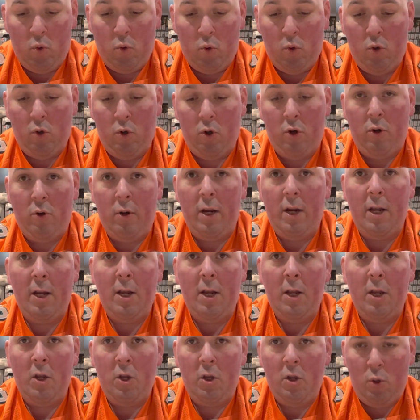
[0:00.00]
All right.
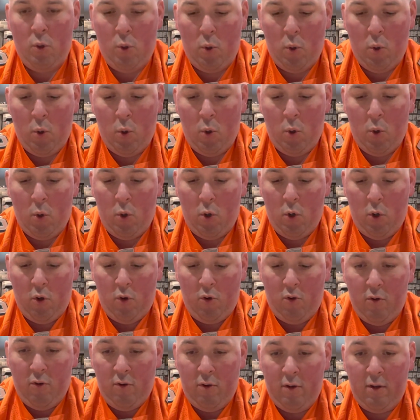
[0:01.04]

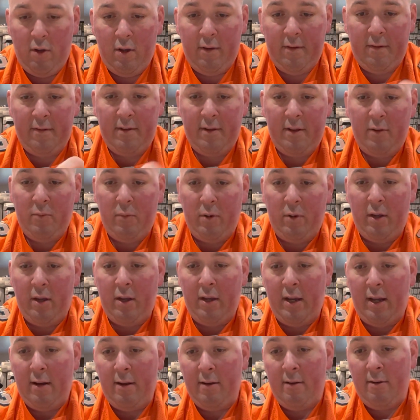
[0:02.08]
Let's see what we
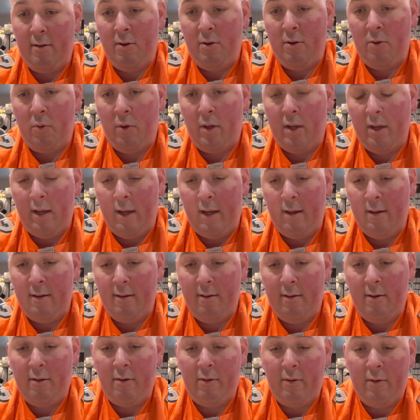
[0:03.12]
got here. Okay.
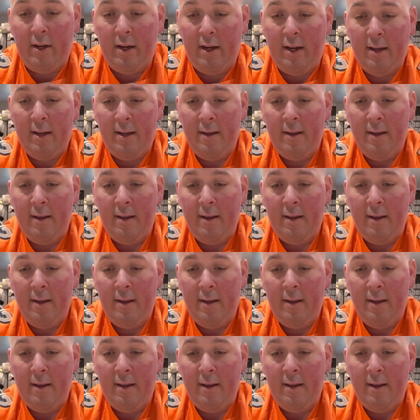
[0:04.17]
All right.